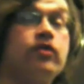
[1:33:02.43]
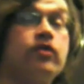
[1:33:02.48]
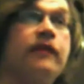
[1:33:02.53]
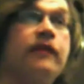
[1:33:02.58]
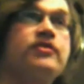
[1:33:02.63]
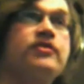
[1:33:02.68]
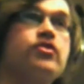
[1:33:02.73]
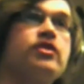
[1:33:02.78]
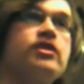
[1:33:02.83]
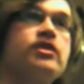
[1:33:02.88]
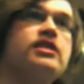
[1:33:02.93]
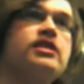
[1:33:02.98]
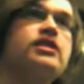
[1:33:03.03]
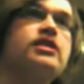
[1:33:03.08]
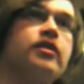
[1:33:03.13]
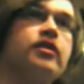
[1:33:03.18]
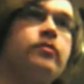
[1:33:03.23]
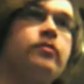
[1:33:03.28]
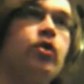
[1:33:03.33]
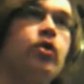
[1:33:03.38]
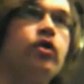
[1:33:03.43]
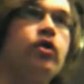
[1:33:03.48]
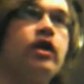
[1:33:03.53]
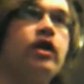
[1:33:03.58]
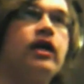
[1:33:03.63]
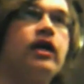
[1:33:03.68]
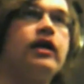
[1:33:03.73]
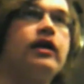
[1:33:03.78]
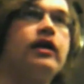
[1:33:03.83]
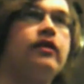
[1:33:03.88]
Like, so this is the
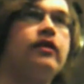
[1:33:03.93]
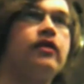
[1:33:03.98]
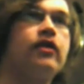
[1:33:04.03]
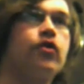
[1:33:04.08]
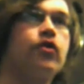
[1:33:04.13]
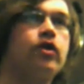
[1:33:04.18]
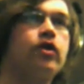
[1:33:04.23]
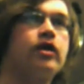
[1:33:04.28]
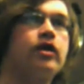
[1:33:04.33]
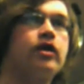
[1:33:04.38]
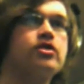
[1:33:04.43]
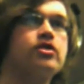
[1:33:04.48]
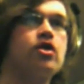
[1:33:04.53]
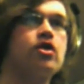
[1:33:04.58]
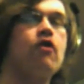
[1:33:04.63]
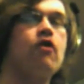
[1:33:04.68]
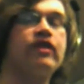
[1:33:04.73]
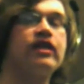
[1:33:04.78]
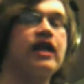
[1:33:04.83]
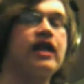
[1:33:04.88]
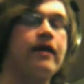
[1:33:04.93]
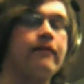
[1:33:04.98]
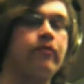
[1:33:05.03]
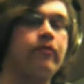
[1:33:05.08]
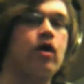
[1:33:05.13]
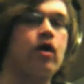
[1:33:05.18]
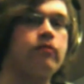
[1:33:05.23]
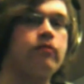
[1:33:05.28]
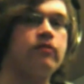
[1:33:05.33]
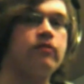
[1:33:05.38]
community, in theory, solving that
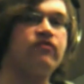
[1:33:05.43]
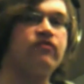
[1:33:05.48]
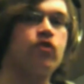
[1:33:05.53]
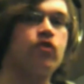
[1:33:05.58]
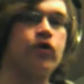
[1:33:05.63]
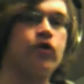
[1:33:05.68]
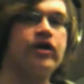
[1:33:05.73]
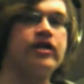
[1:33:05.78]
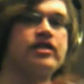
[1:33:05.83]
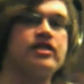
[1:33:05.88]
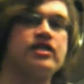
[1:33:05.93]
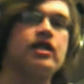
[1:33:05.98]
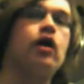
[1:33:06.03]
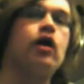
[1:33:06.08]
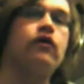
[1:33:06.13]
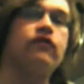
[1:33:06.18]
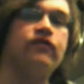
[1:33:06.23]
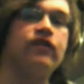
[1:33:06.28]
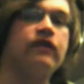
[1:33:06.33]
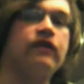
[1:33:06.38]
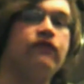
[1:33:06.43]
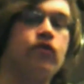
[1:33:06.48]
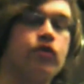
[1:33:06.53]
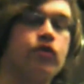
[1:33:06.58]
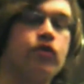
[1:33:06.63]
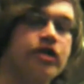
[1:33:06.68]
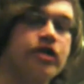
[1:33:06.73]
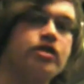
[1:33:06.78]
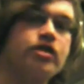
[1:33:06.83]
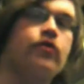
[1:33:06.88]
problem for itself, like for
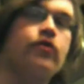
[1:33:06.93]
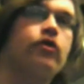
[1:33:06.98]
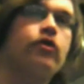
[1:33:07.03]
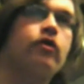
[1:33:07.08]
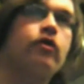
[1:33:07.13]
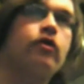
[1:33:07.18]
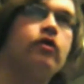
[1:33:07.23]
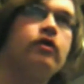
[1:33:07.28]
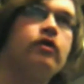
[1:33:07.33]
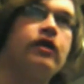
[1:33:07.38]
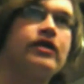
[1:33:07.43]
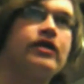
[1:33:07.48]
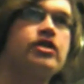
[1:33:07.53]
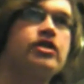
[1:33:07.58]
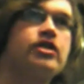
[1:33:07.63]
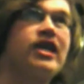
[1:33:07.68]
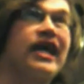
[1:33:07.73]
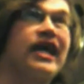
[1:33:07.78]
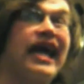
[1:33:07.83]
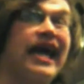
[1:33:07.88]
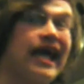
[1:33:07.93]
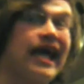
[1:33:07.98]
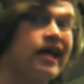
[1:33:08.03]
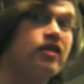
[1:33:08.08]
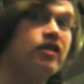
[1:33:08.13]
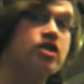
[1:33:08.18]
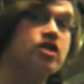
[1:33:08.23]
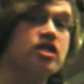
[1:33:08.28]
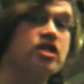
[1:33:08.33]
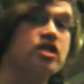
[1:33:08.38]
each other. Like, just like,
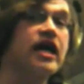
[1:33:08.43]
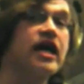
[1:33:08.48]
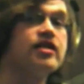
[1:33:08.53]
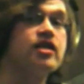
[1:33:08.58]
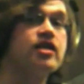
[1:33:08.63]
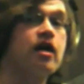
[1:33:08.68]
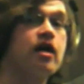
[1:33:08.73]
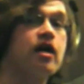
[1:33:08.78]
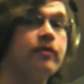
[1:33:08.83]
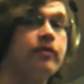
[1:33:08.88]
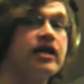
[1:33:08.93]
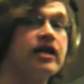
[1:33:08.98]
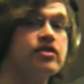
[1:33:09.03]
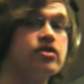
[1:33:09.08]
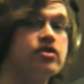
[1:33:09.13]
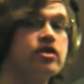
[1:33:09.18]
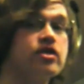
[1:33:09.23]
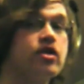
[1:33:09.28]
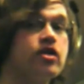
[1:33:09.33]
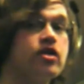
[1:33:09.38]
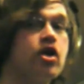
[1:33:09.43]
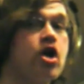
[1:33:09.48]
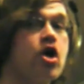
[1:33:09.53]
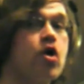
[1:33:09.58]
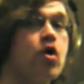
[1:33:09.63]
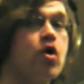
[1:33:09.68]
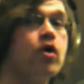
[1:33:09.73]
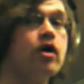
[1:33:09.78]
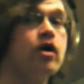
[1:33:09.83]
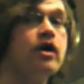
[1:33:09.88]
hey, just a heads up in case you didn't
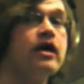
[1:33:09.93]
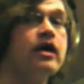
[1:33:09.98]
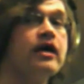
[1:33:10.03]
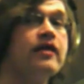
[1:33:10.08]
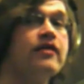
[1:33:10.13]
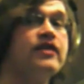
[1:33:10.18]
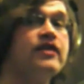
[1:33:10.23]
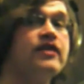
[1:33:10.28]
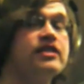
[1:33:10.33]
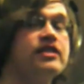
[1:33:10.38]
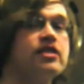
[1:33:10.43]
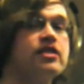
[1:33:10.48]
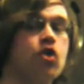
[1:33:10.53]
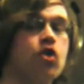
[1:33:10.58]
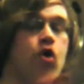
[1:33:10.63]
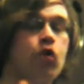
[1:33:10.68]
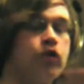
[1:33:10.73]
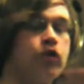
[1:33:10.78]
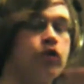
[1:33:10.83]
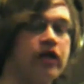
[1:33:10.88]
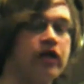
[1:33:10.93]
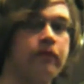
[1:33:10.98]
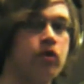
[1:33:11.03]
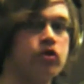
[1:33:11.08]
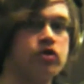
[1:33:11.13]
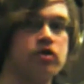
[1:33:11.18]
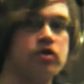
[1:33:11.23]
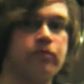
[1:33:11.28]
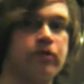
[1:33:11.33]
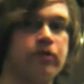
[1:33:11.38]
know, this is only a
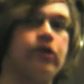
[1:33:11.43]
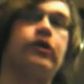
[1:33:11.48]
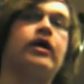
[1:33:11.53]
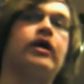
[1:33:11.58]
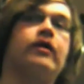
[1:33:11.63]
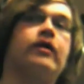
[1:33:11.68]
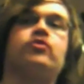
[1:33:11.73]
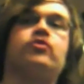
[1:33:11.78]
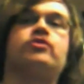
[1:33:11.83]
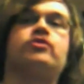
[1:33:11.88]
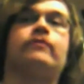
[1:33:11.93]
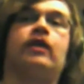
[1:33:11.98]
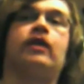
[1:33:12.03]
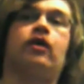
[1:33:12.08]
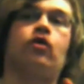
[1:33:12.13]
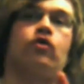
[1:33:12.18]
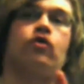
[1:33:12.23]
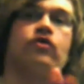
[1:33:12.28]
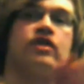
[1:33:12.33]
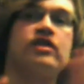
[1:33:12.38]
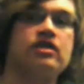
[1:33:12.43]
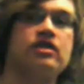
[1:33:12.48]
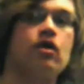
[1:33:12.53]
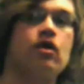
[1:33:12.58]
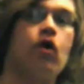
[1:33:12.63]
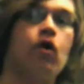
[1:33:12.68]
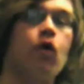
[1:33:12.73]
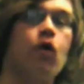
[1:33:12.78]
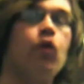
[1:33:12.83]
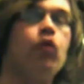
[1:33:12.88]
multiplayer game or something, or this
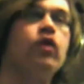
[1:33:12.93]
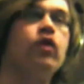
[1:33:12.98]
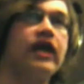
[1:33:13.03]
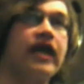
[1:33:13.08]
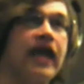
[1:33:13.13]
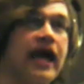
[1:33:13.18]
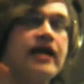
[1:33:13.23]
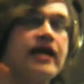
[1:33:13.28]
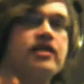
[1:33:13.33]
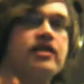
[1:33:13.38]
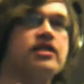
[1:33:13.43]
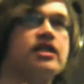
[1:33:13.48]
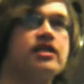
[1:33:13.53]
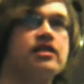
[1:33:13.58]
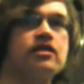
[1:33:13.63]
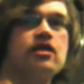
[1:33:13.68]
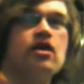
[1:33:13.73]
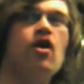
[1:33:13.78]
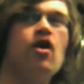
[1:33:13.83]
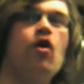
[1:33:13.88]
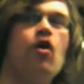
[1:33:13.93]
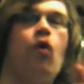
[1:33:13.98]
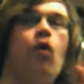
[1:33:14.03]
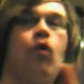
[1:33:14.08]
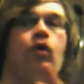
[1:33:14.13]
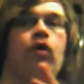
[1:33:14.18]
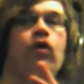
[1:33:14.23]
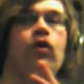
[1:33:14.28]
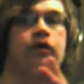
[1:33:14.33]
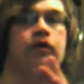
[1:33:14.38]
only has this,
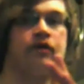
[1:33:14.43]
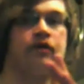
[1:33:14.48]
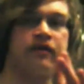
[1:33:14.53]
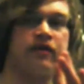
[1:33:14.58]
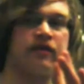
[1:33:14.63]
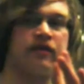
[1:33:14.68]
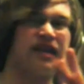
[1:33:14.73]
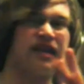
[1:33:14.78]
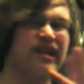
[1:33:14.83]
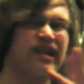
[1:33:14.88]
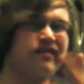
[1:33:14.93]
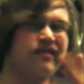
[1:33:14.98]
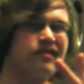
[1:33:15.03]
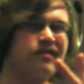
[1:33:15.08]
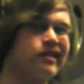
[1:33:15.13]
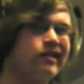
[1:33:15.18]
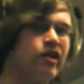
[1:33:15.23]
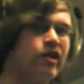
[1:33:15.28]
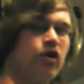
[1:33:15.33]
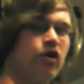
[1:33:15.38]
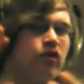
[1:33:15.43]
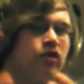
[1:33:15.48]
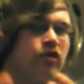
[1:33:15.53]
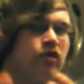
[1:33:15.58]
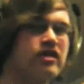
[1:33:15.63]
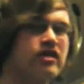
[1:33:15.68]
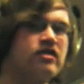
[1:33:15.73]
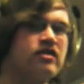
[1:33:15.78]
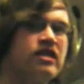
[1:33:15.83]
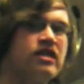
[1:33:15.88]
or
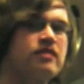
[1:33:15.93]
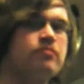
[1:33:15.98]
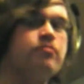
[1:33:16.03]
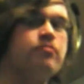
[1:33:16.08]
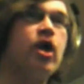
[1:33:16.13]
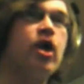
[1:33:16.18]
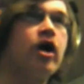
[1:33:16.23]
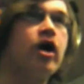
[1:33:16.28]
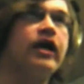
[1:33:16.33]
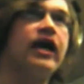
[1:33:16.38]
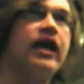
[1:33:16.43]
this bug